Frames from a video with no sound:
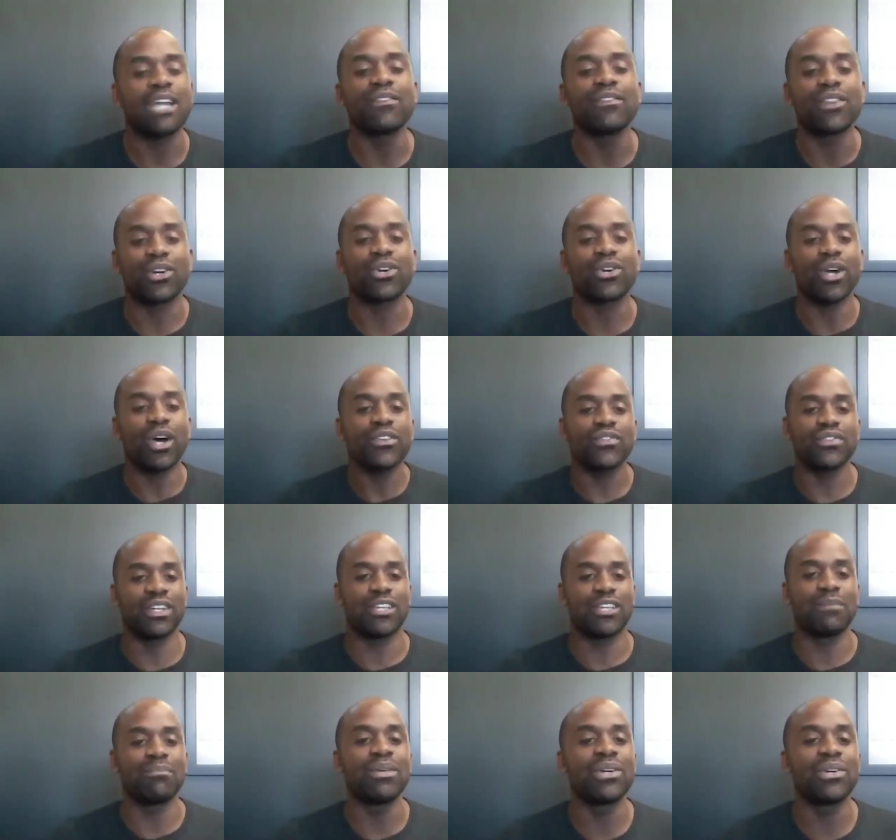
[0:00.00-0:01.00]
of the CrossFit
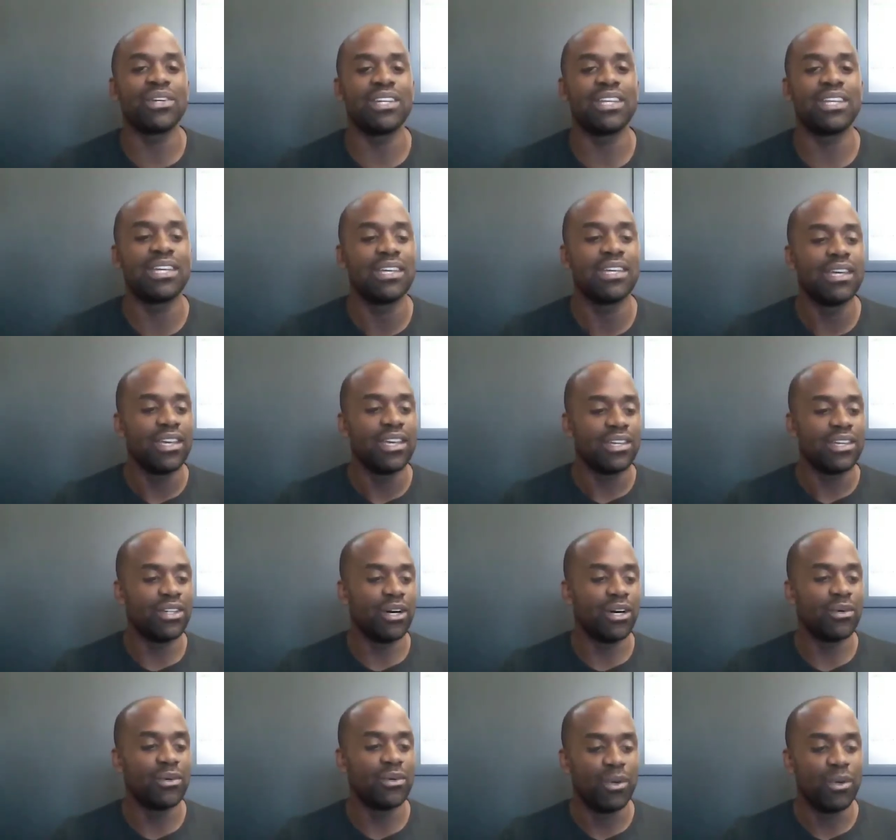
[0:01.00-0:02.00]
community, you
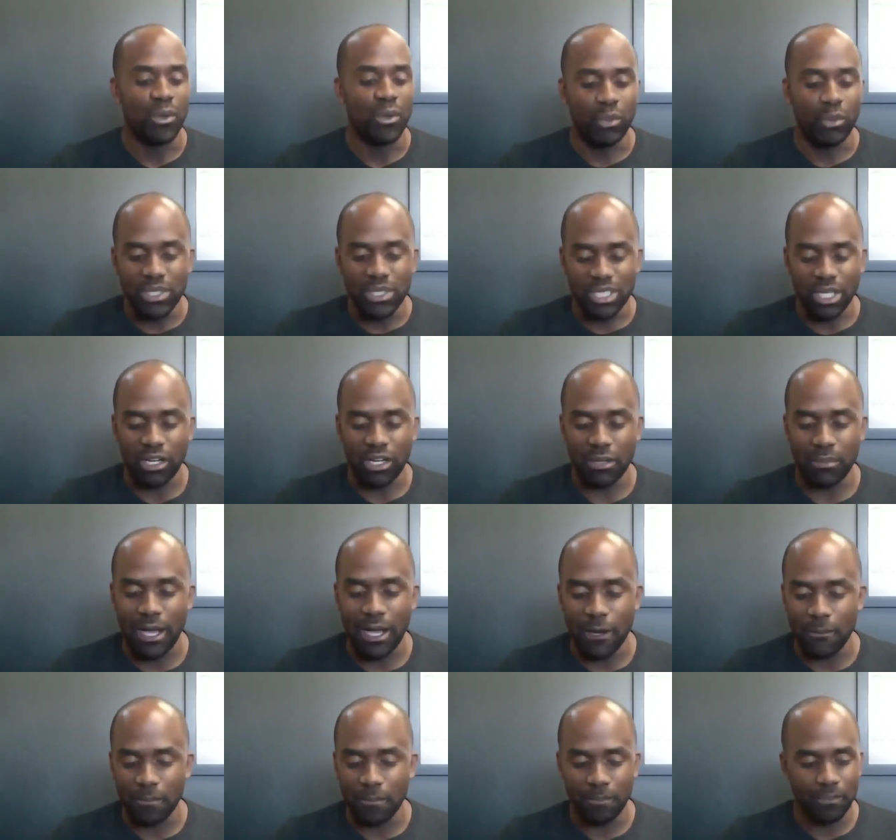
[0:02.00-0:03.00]
know, when we talk
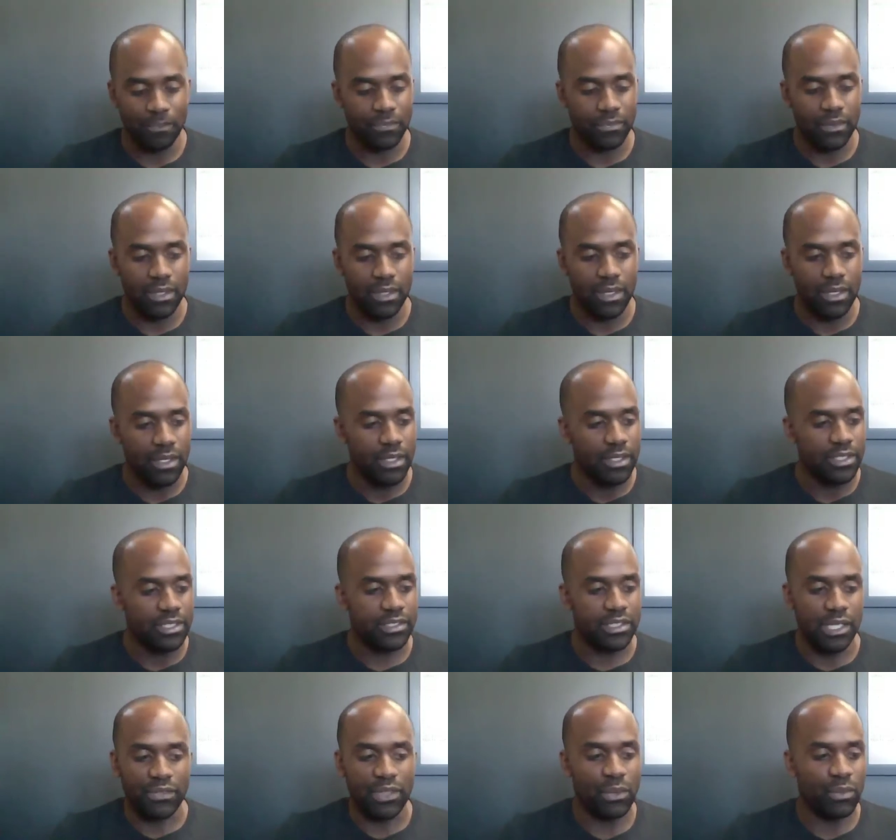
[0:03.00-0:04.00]
about stuff
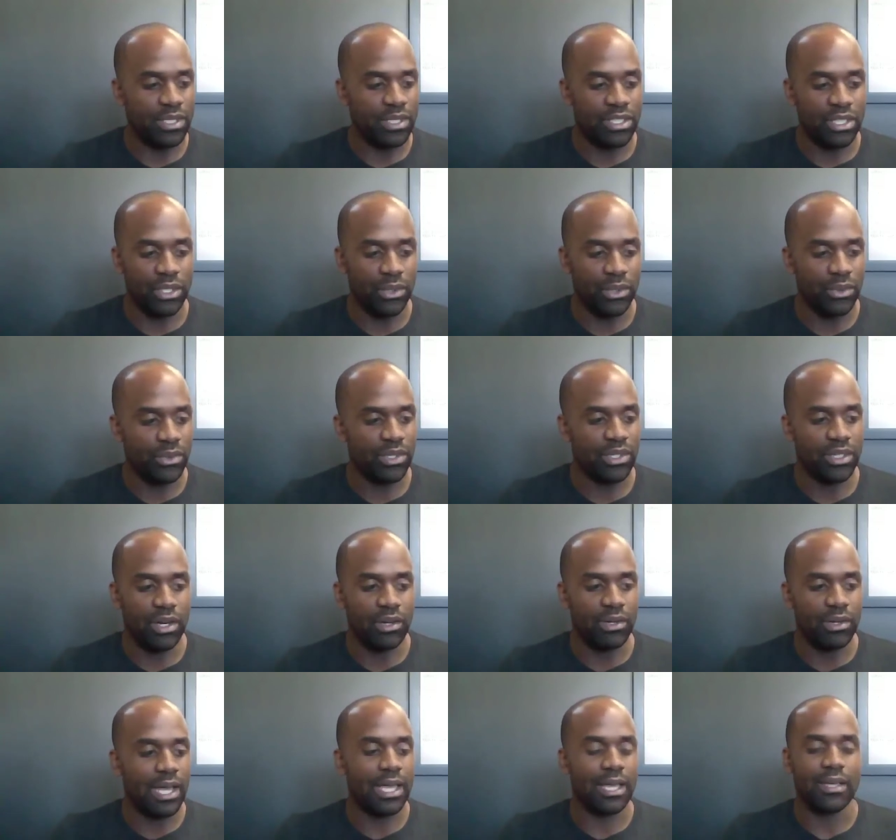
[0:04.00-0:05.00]
that we do, you know,
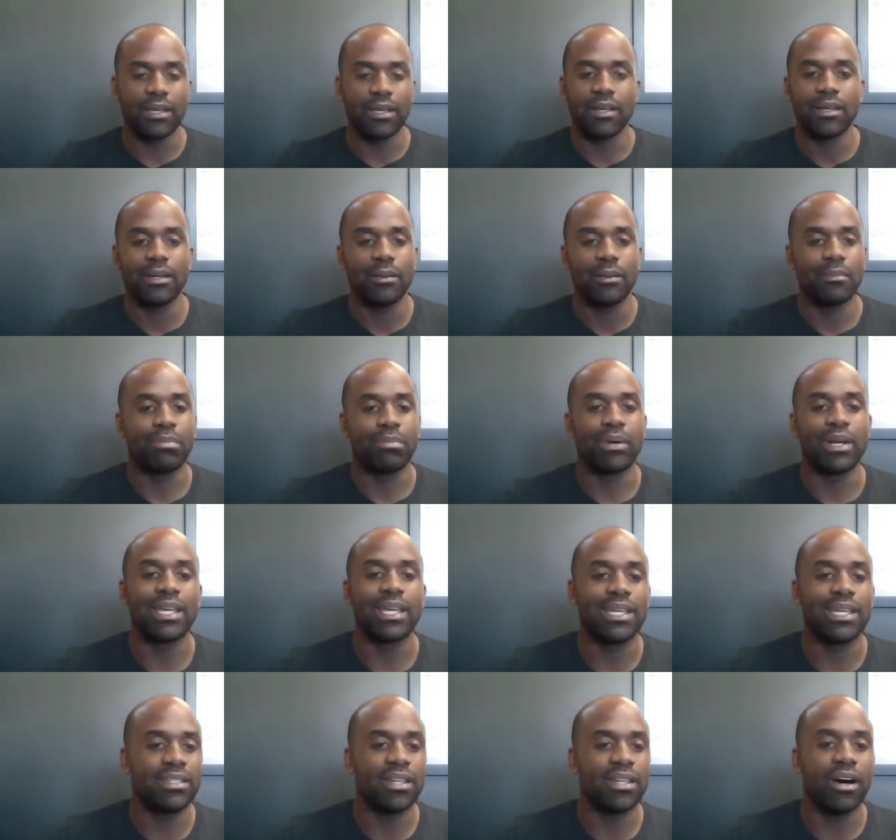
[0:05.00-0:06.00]
like
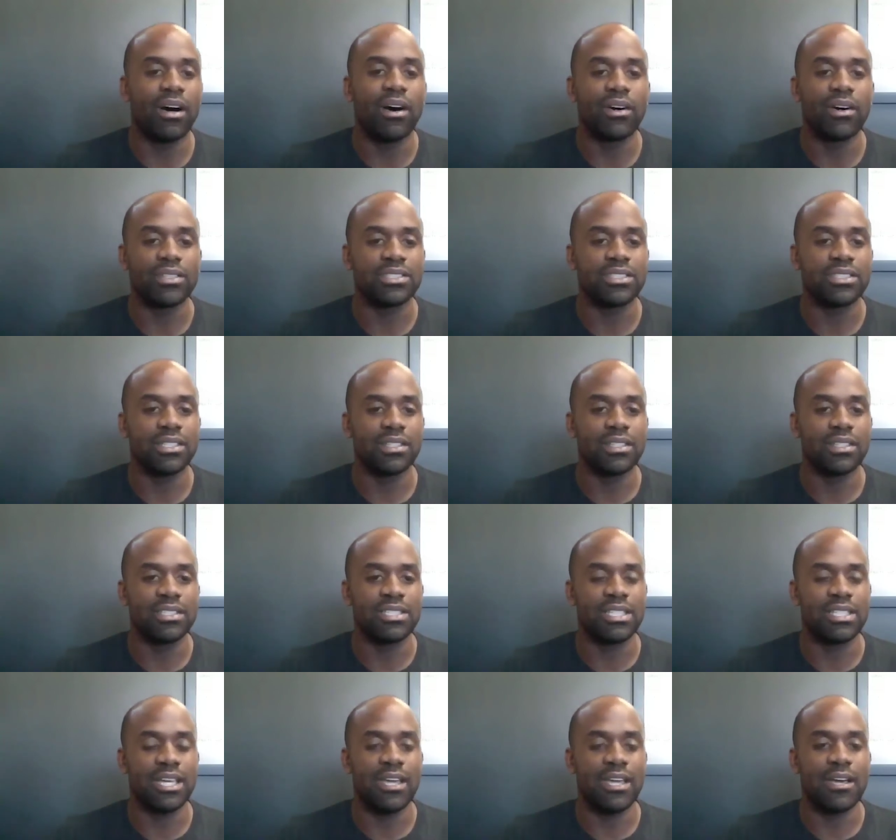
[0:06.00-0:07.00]
bringing dogs to the
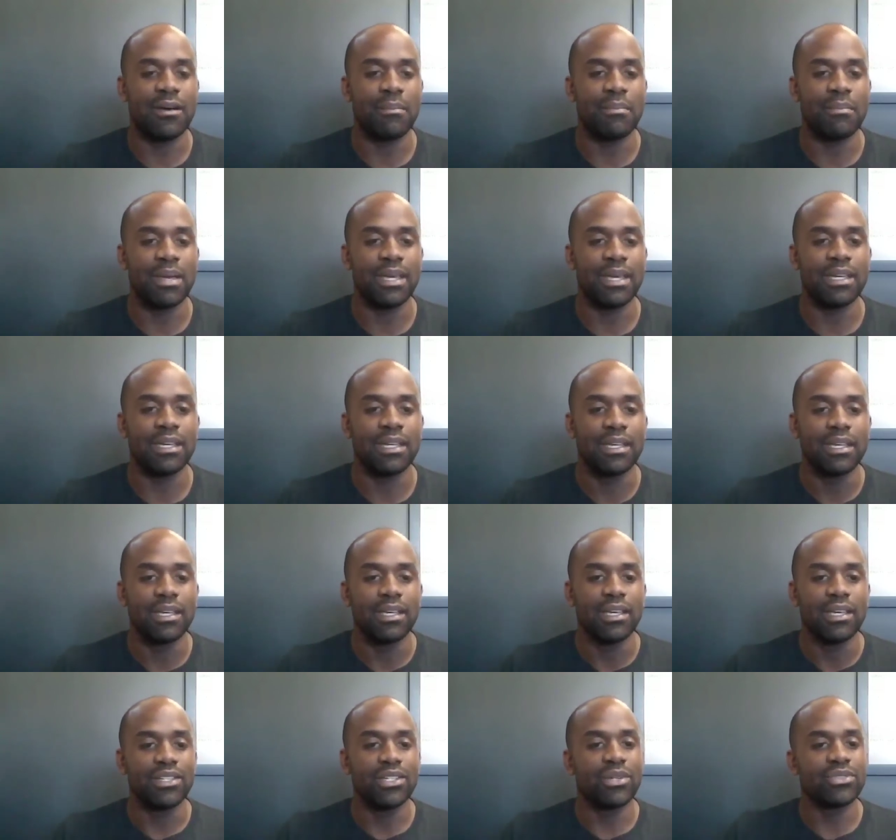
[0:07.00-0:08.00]
gym and,
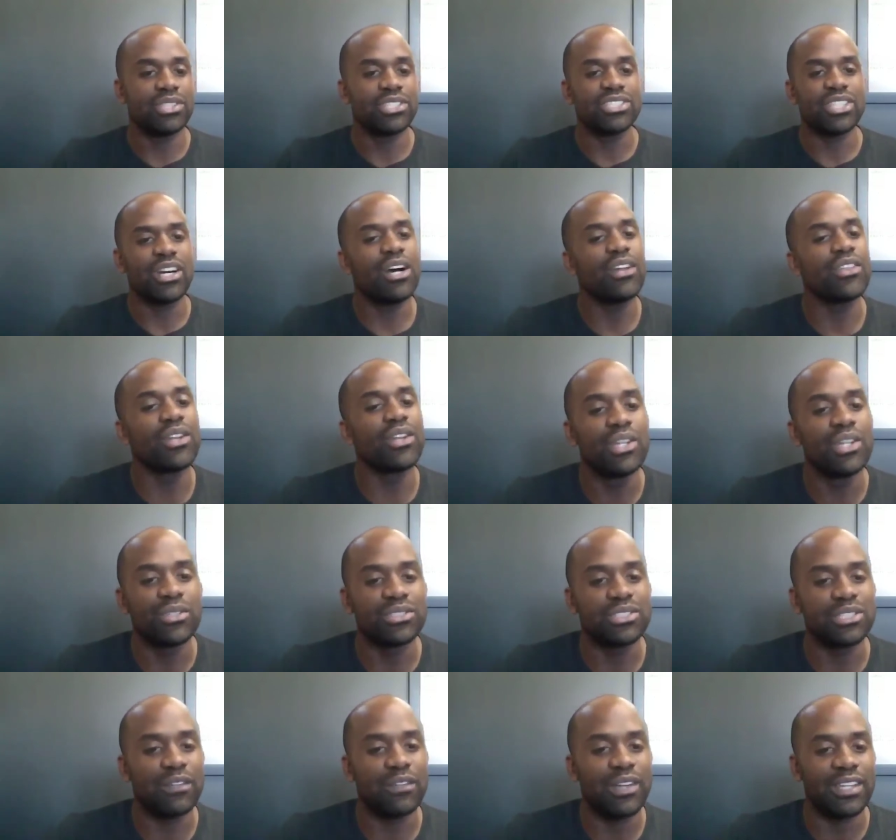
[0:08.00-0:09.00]
you know, just other little
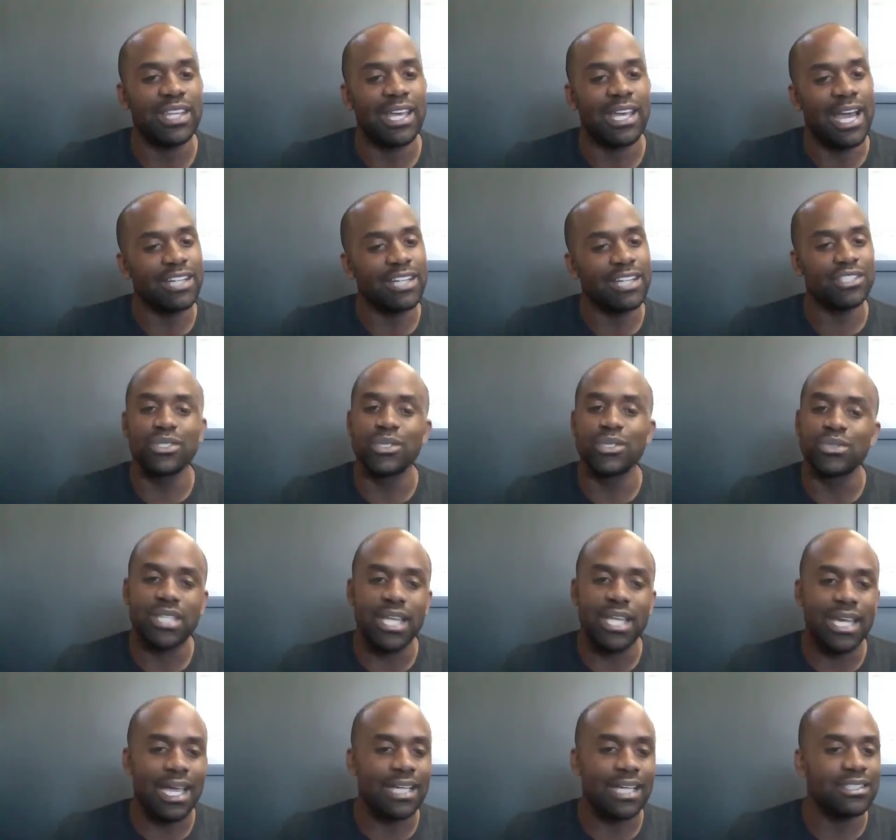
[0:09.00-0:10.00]
stuff like that. I just use
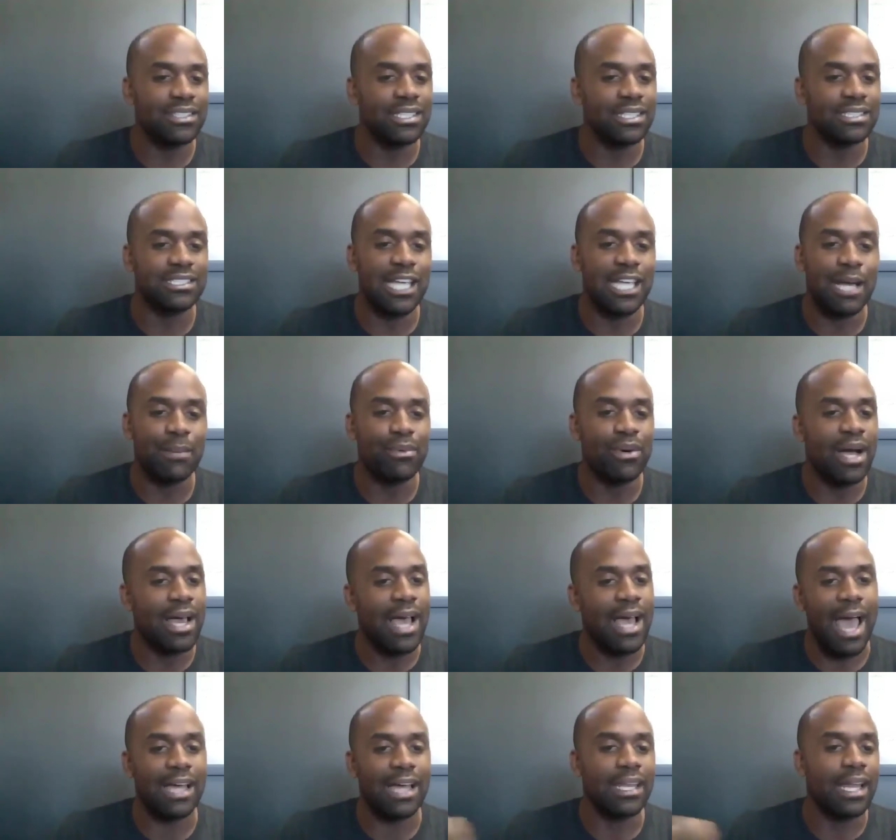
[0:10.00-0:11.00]
that as an example. I,
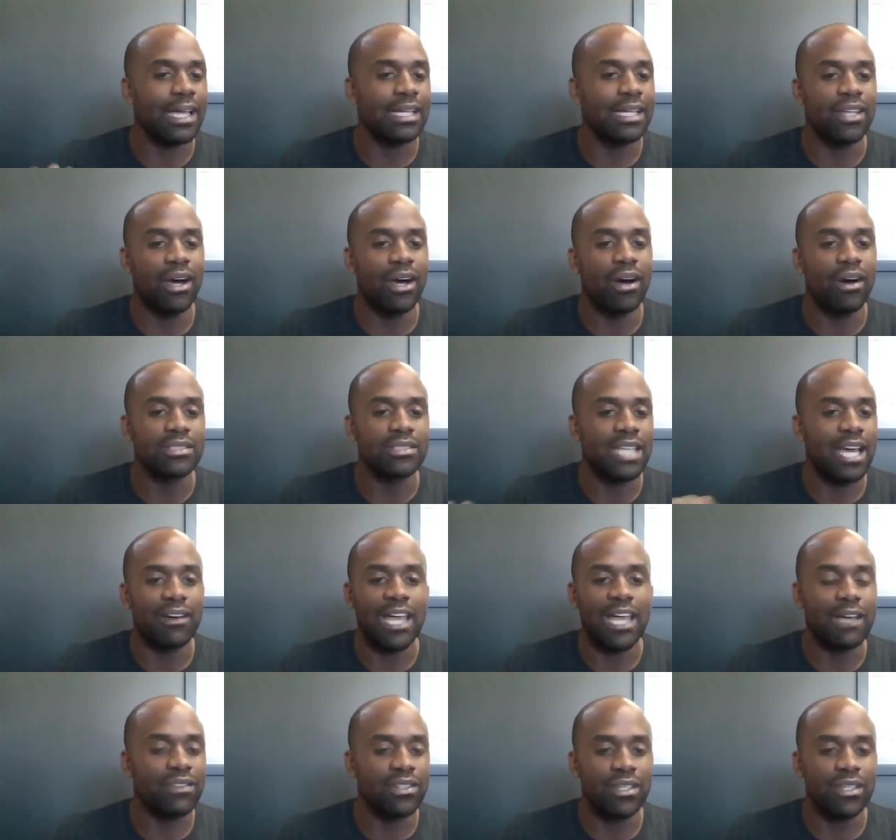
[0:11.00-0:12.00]
I like dogs. I don't
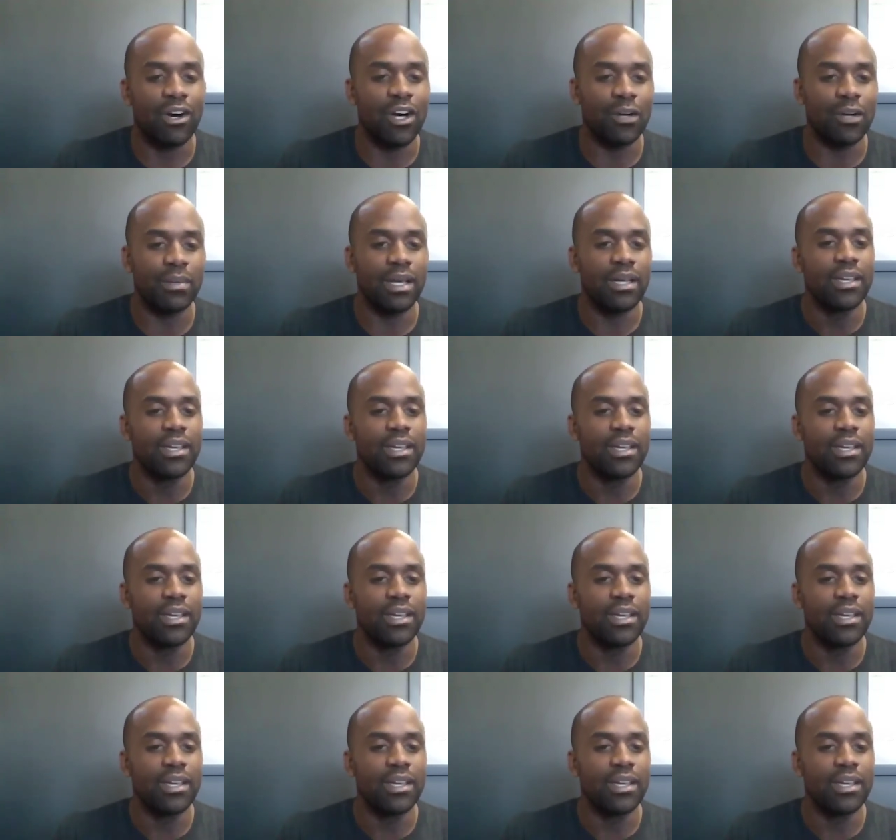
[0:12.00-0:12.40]
have a dog, but,